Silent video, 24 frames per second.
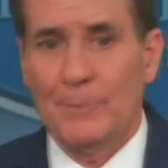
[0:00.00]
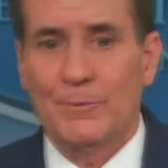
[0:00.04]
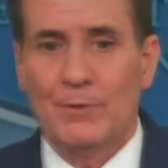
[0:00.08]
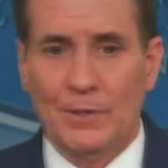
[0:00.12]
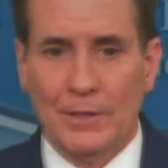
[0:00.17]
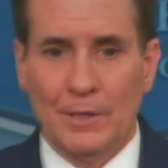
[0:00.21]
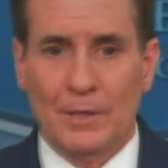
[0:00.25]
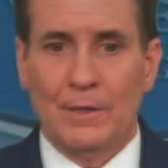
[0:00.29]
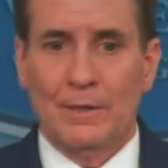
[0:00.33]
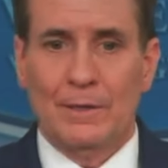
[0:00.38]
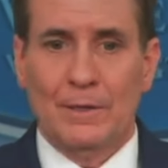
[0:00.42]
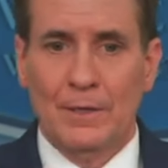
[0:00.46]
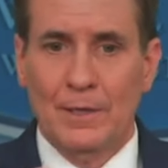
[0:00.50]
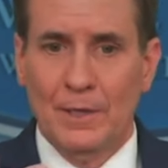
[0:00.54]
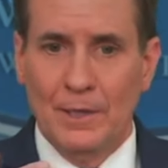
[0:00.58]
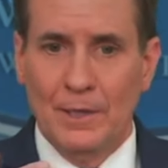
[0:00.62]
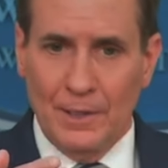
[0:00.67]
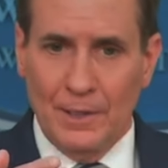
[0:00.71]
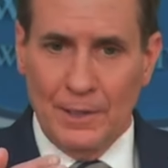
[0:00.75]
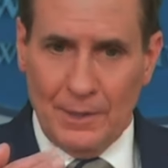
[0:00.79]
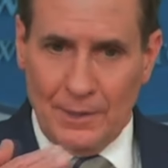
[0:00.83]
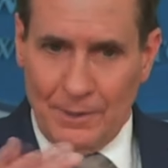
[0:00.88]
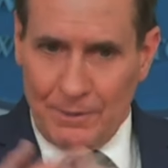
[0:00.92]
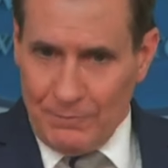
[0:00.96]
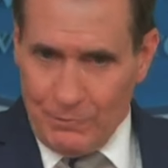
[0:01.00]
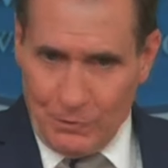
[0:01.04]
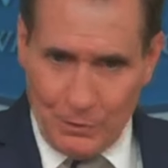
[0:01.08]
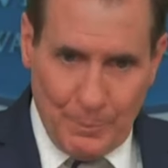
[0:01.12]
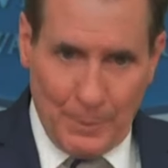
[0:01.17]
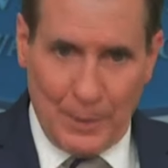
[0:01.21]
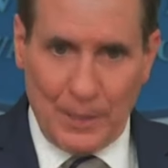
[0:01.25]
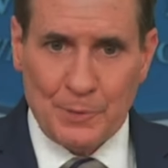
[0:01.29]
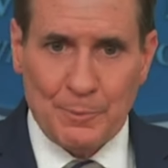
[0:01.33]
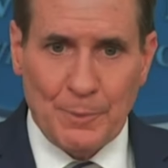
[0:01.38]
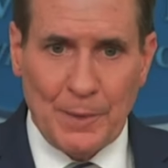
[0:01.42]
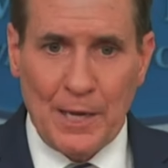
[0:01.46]
You get a
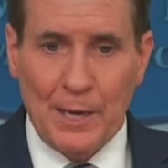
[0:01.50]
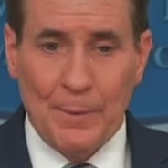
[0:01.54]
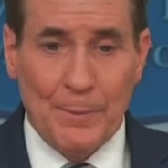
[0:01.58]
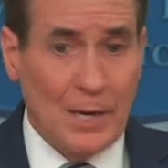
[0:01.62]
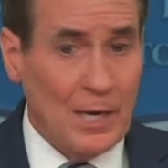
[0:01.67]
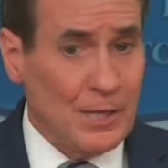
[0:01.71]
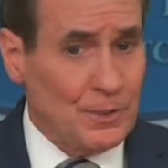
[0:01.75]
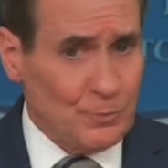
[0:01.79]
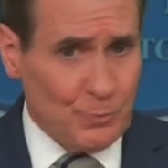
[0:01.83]
response by Hamas.